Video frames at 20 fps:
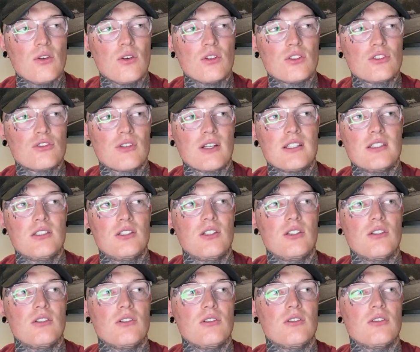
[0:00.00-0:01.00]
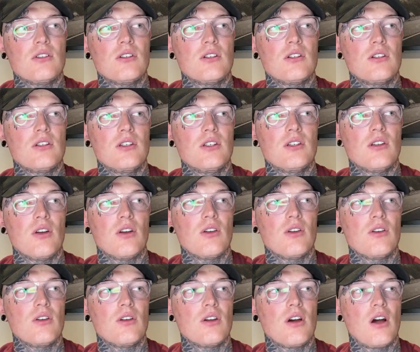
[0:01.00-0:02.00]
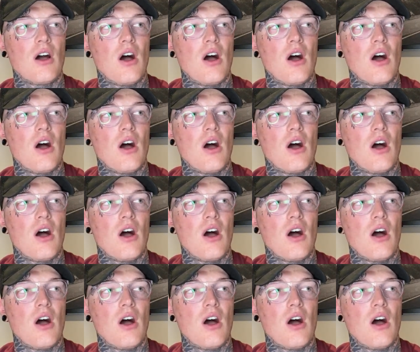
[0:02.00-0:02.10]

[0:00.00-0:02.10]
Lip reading: stress to you, you know,